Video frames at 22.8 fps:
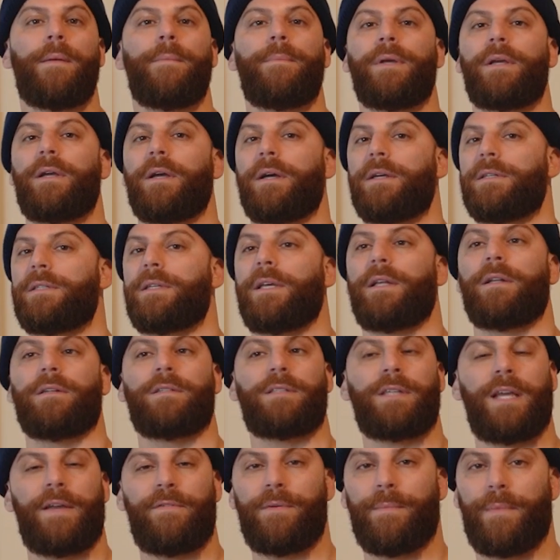because it'll
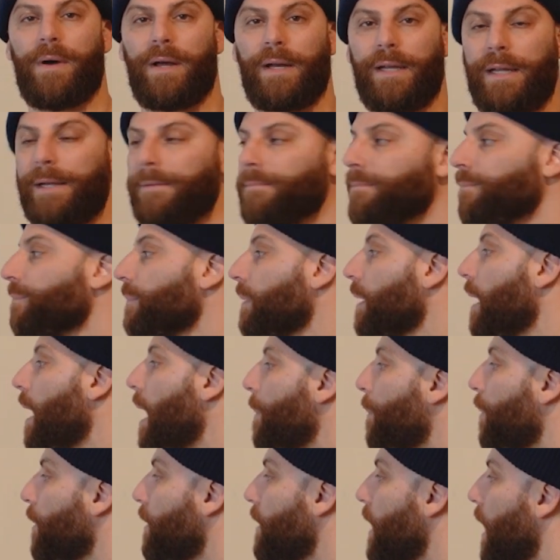save you money
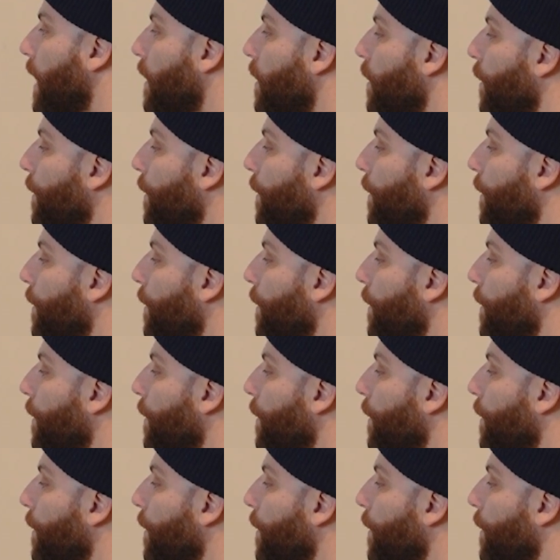and protect